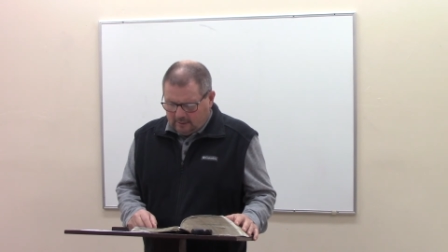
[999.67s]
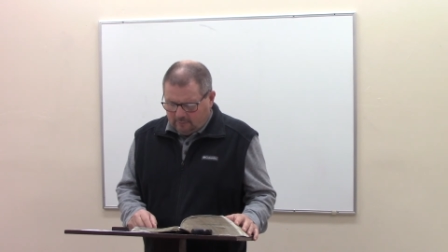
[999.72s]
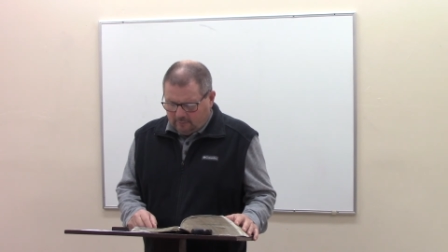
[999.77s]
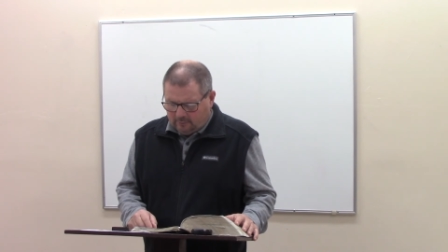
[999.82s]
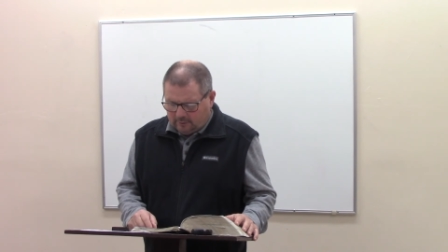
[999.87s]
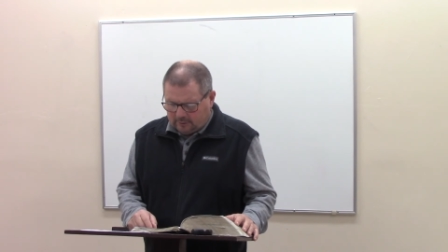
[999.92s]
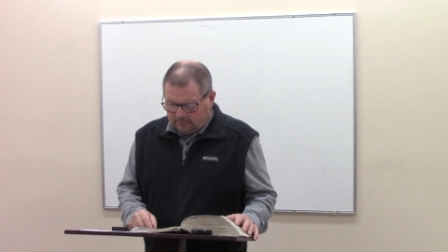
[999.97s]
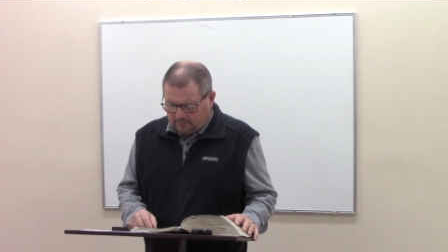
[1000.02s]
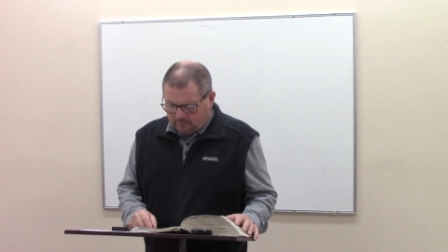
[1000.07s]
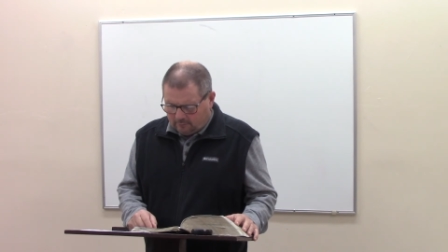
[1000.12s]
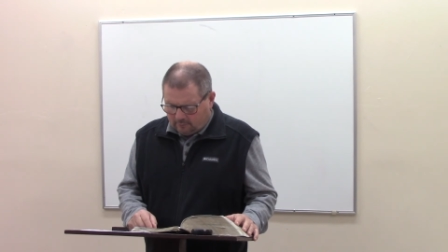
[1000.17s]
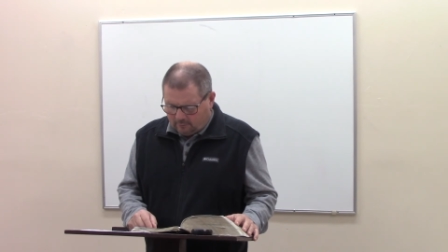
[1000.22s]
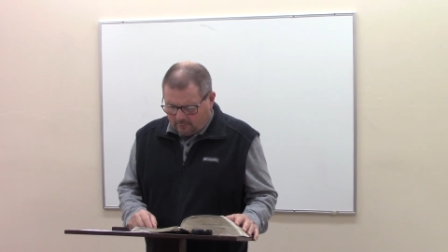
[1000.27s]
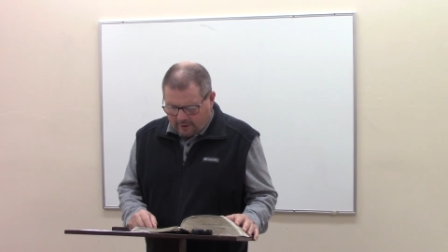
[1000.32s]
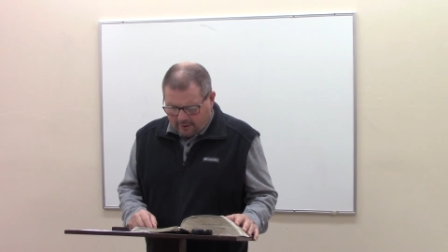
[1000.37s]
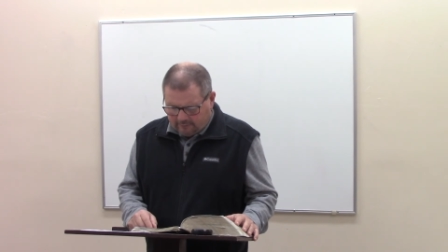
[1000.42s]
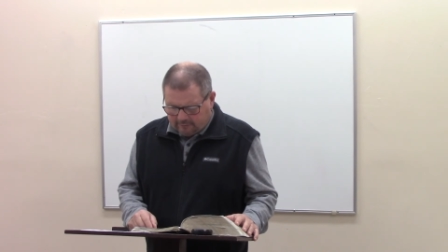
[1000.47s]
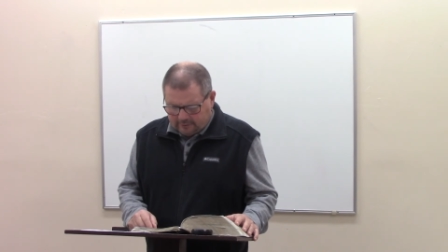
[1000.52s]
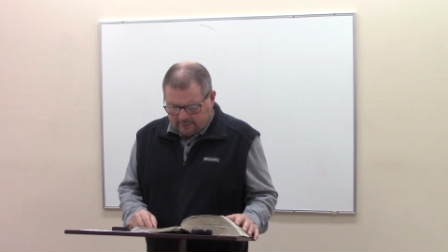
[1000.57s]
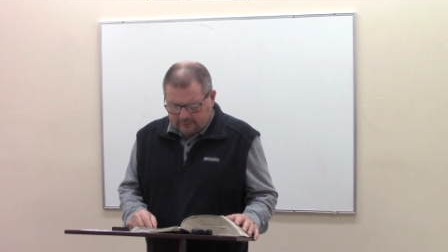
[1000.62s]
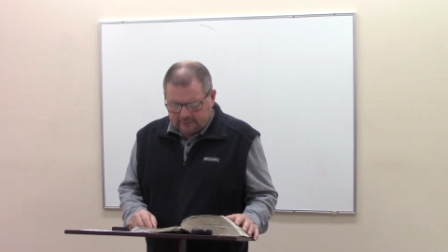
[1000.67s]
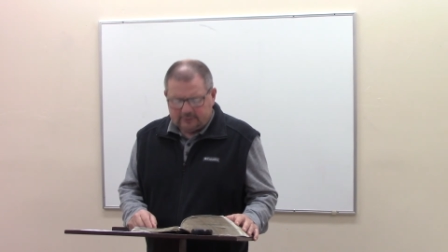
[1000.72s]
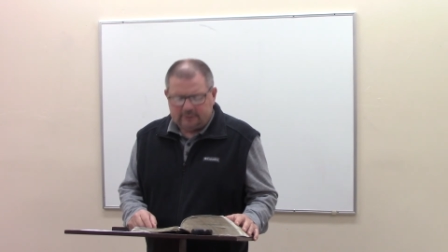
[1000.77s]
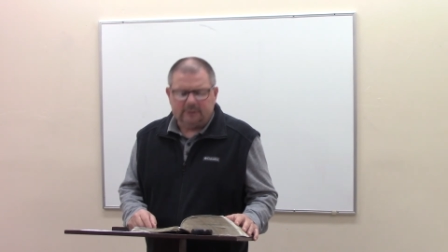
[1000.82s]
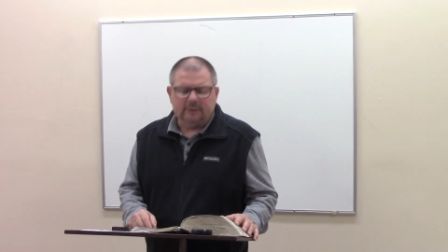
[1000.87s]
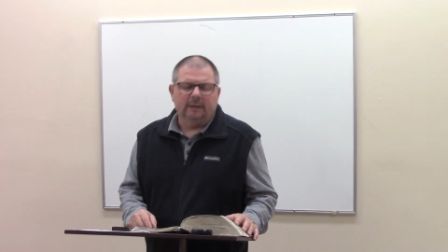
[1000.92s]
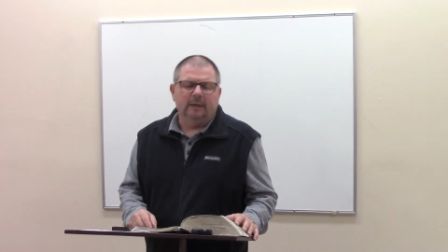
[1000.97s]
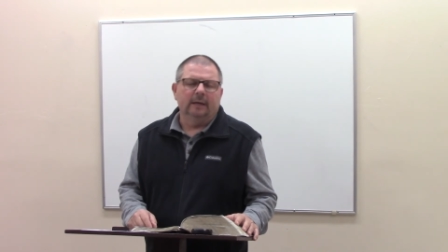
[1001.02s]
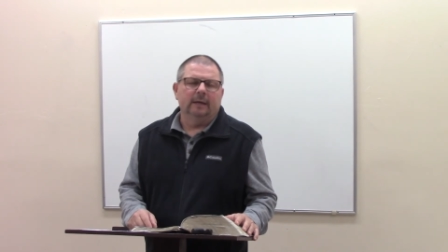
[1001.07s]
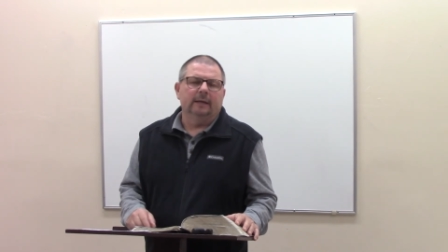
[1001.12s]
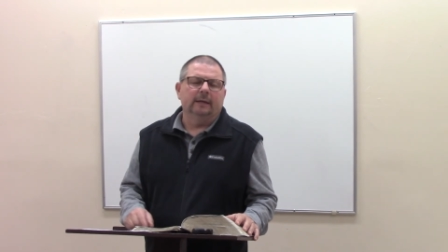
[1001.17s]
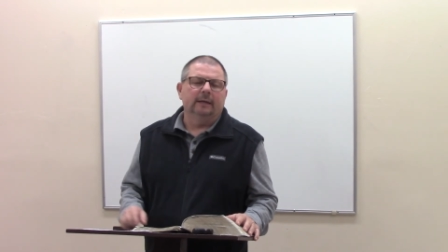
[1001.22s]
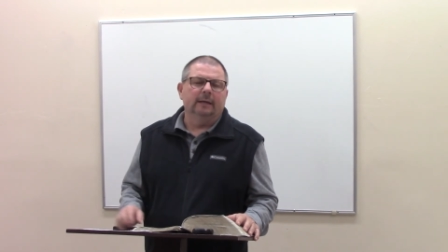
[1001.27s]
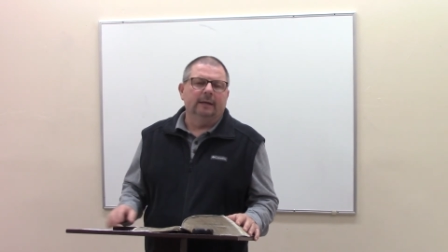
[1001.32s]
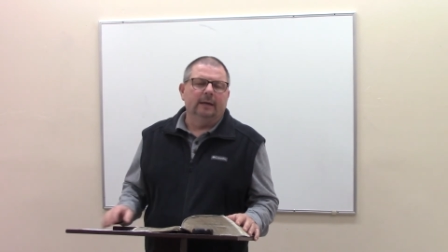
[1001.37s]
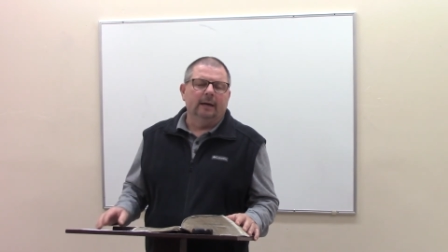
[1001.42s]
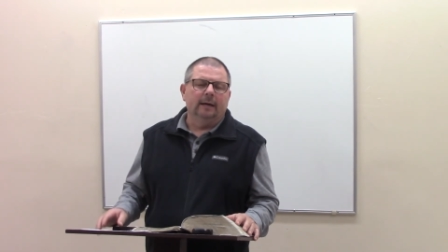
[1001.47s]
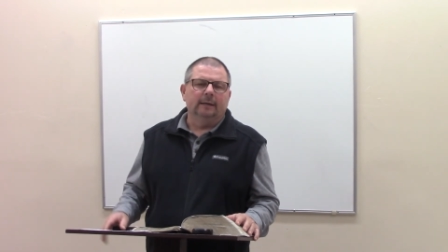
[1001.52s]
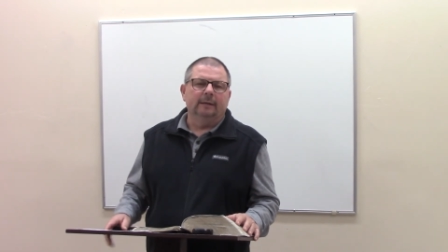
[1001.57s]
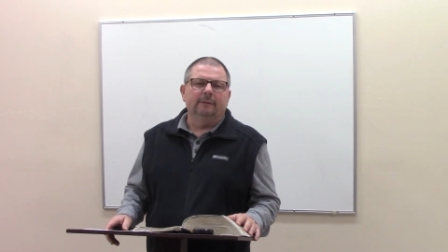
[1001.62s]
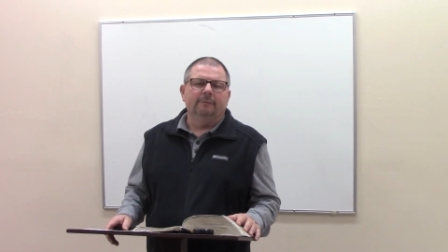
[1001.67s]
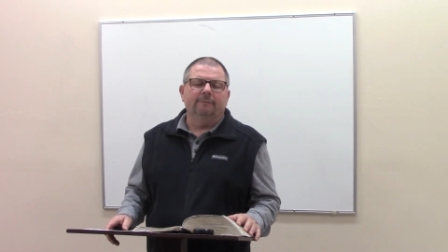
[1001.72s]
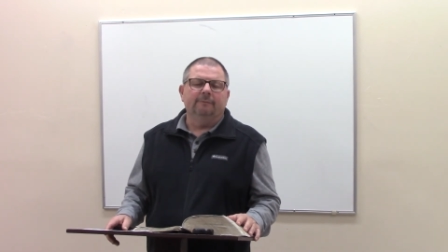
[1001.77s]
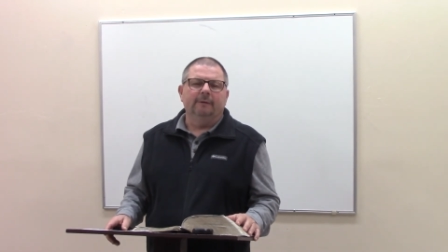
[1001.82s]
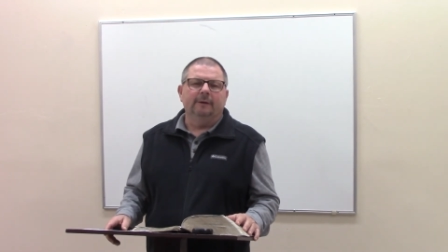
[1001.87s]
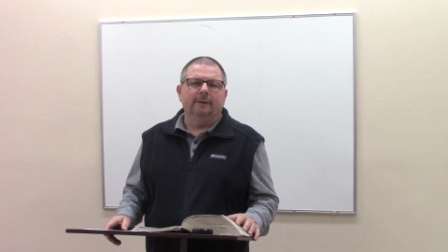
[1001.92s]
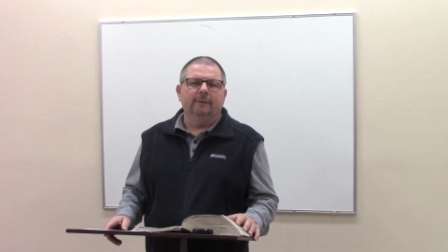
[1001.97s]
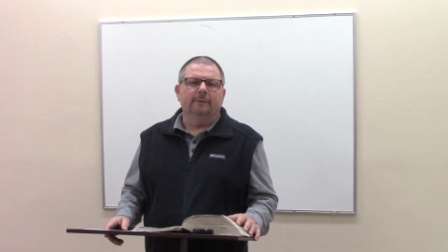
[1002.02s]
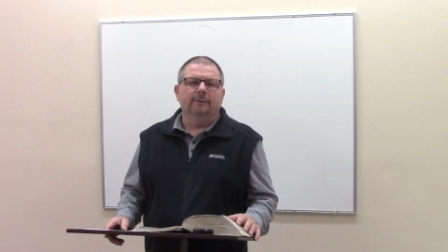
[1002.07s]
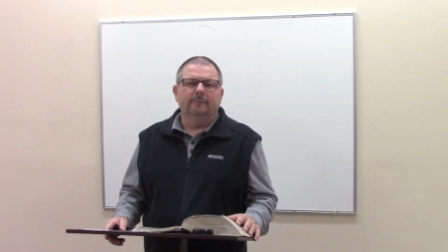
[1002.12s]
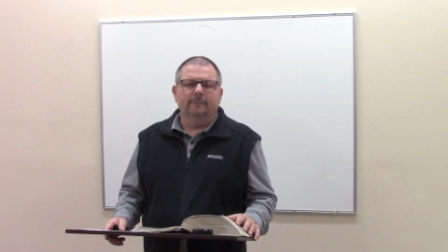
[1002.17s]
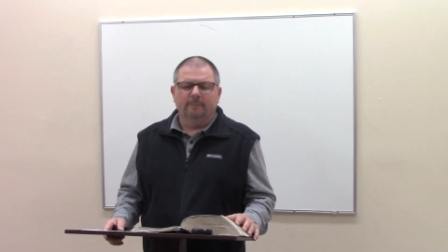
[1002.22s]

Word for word: with reverence and godly fear.